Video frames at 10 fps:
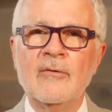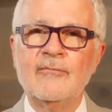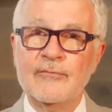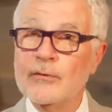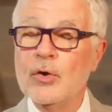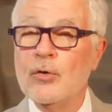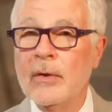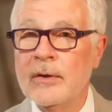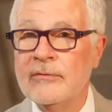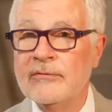
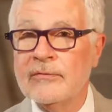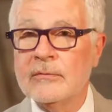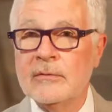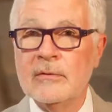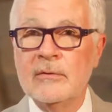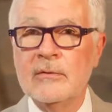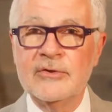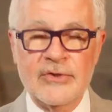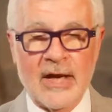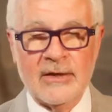fluids to
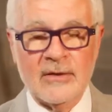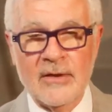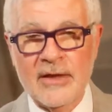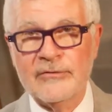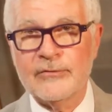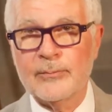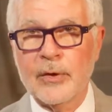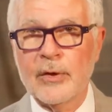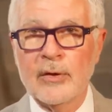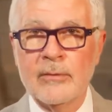ejaculate
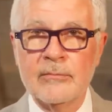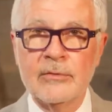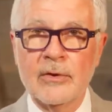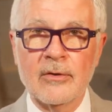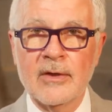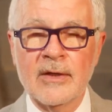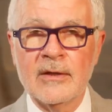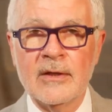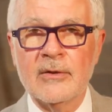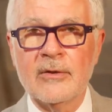sperm
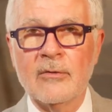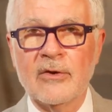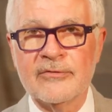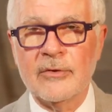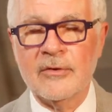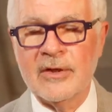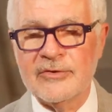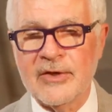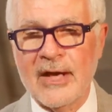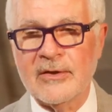during intercourse, during
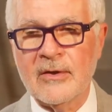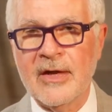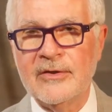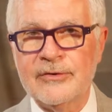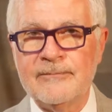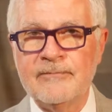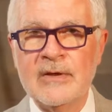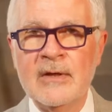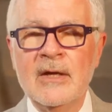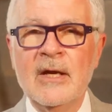ejaculation.
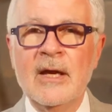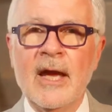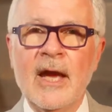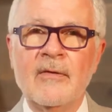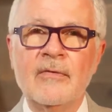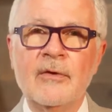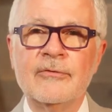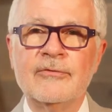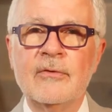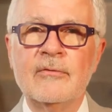And
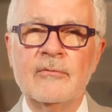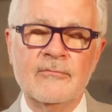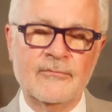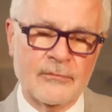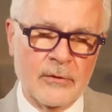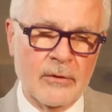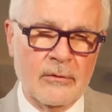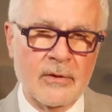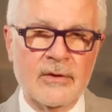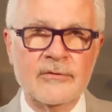those
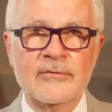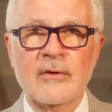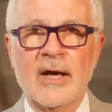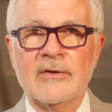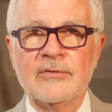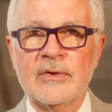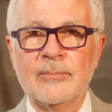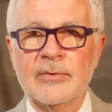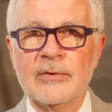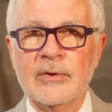fluids are actually
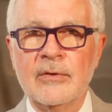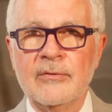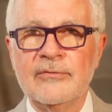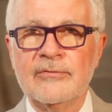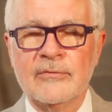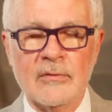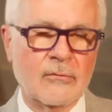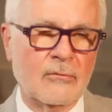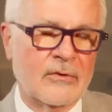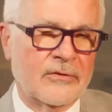produced
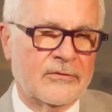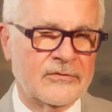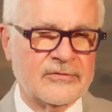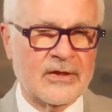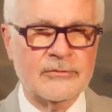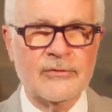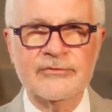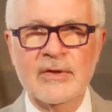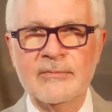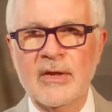with sexual
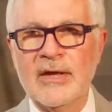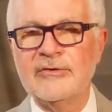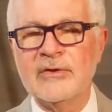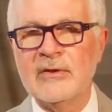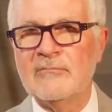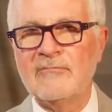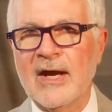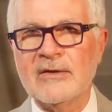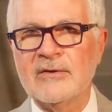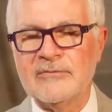stimulation. In
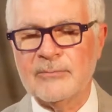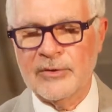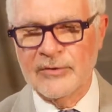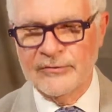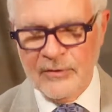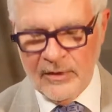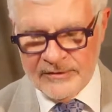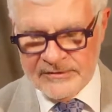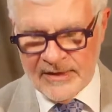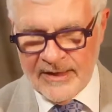fact, it's produced all
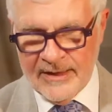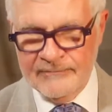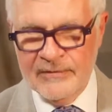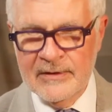the time.